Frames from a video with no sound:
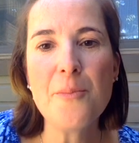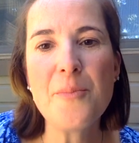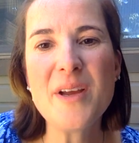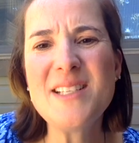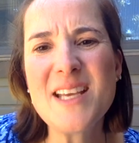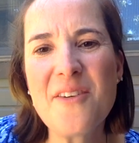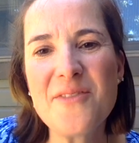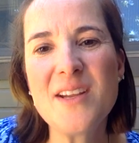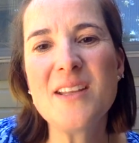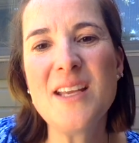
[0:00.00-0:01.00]
But
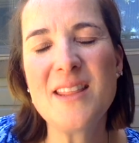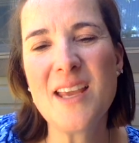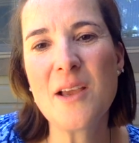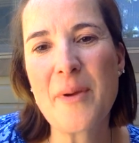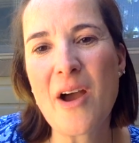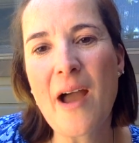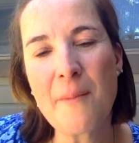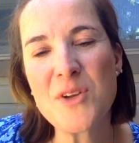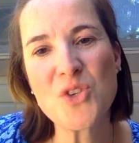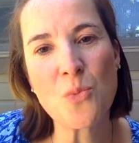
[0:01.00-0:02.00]
definitely think about
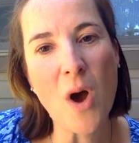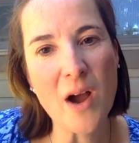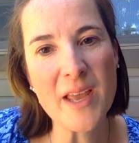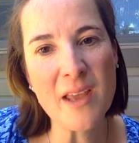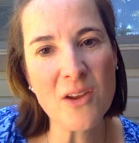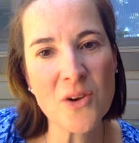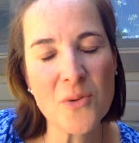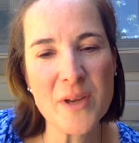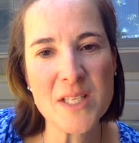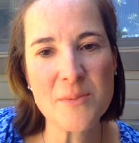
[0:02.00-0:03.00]
how much walking you're
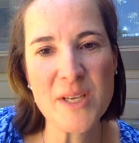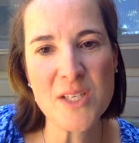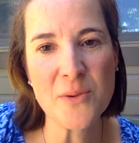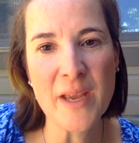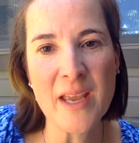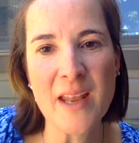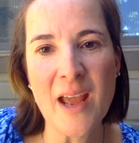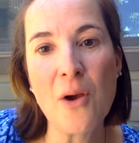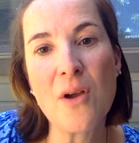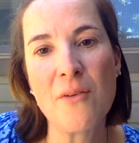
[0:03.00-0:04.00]
going to be doing and
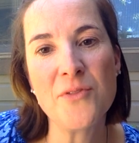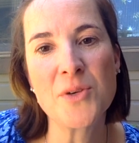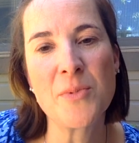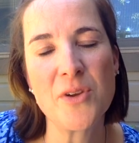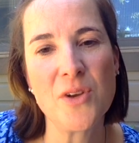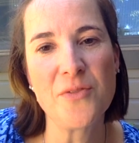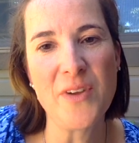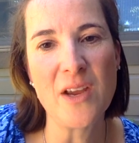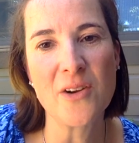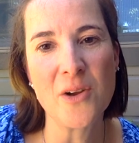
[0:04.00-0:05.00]
how comfortable your
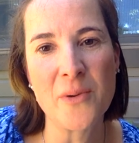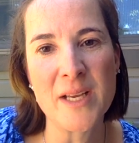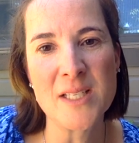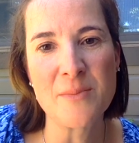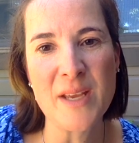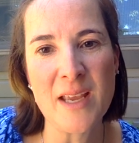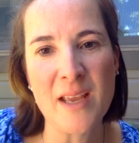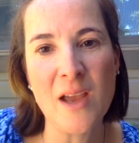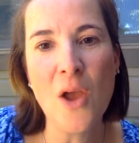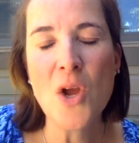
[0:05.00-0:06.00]
feet are going to
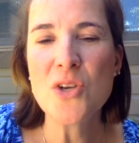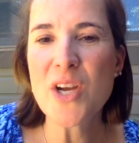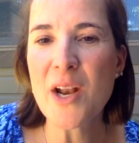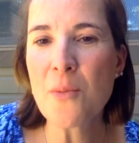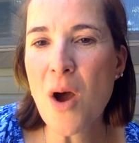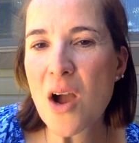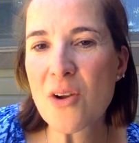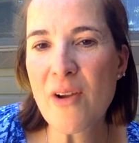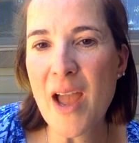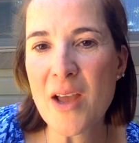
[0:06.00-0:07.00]
be. Trying to
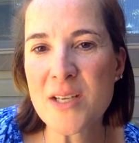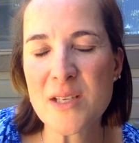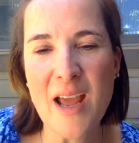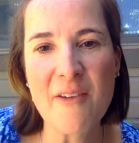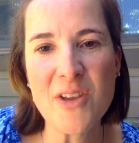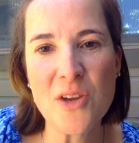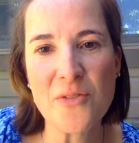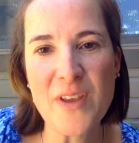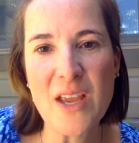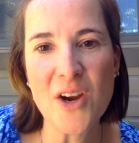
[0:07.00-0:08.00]
walk around and having
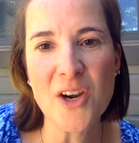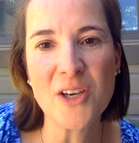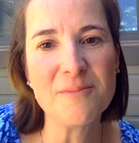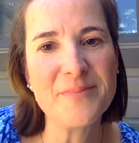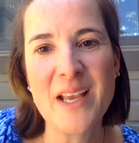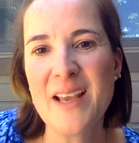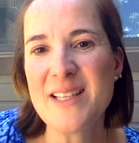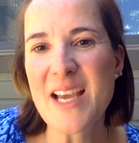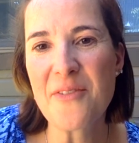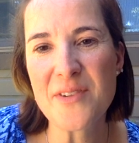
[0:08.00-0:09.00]
your feet hurt
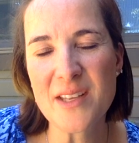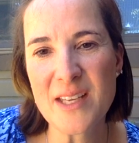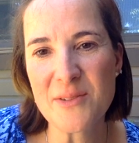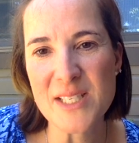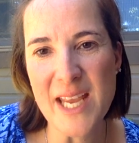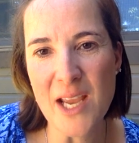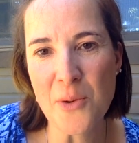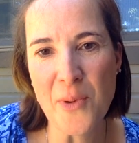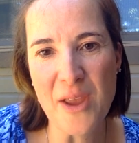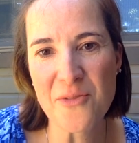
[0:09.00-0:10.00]
definitely will take
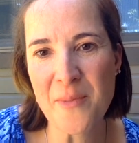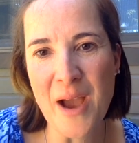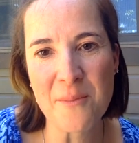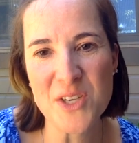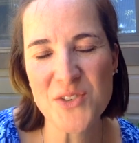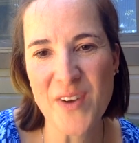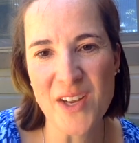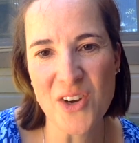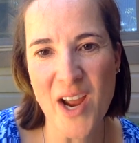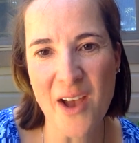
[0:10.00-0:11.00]
away from how much
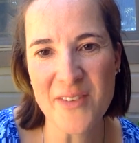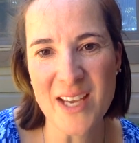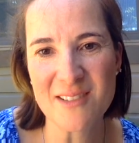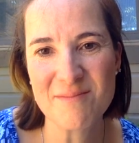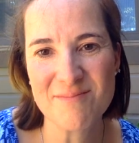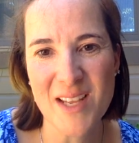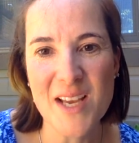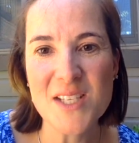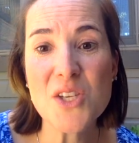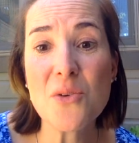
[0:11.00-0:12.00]
fun you're having.
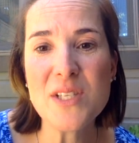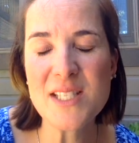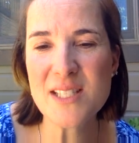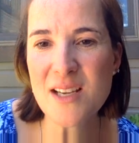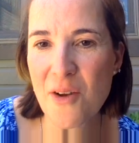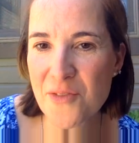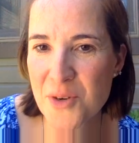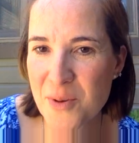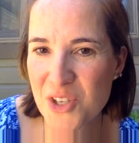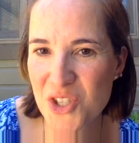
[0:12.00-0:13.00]
So
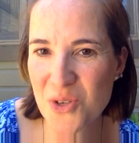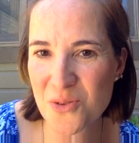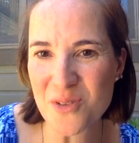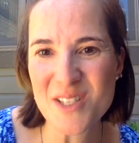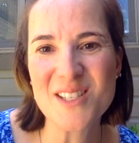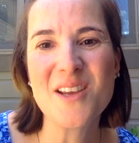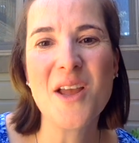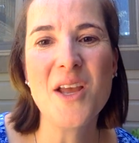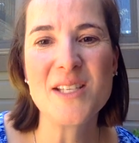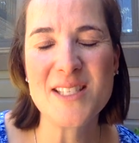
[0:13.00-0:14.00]
comfortable shoes,
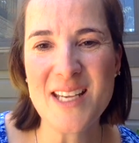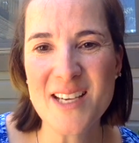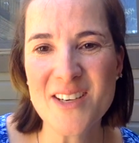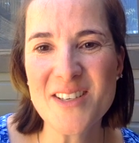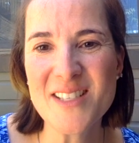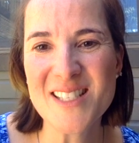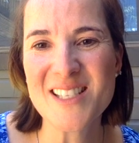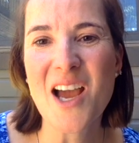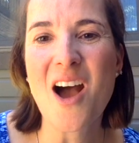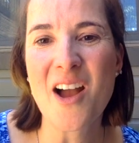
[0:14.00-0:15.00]

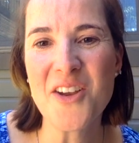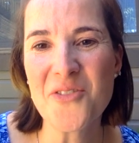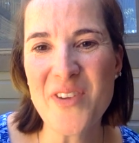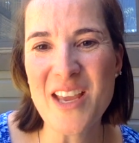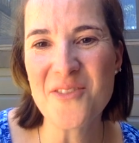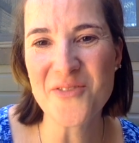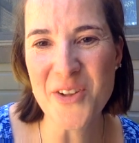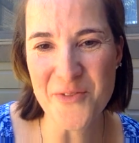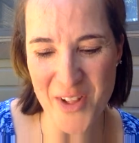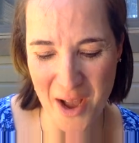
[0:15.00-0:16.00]
sneakers on your feet,
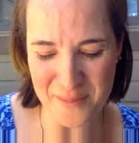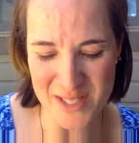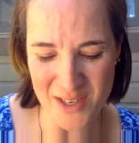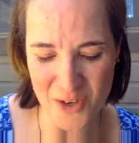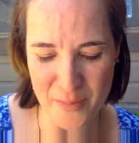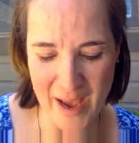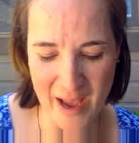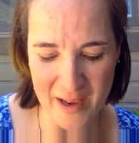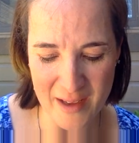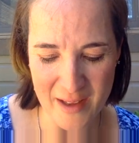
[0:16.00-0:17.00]
flip-flops in your
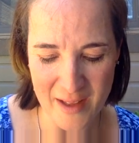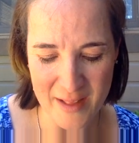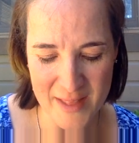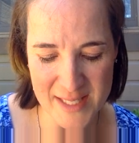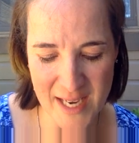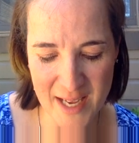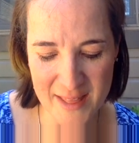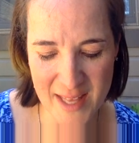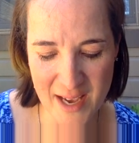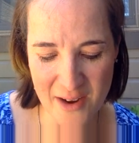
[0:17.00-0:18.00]
bag. The
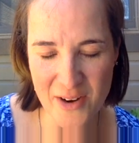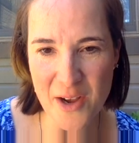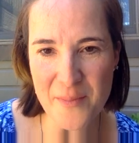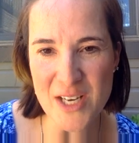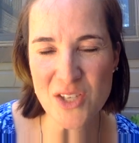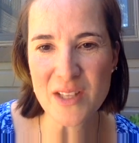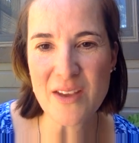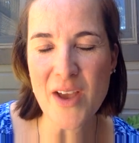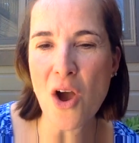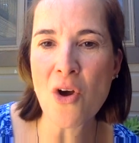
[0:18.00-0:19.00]
second thing I recommend you
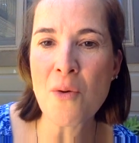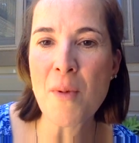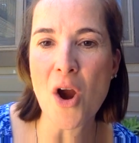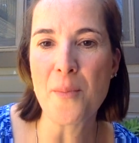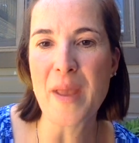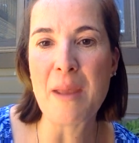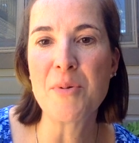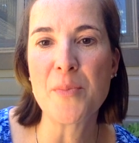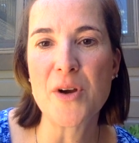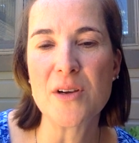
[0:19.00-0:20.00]
leave at home are
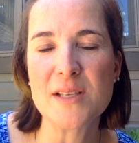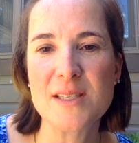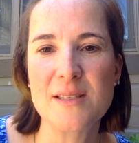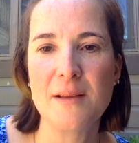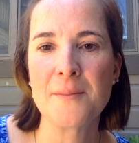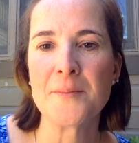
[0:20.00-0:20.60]
paper books.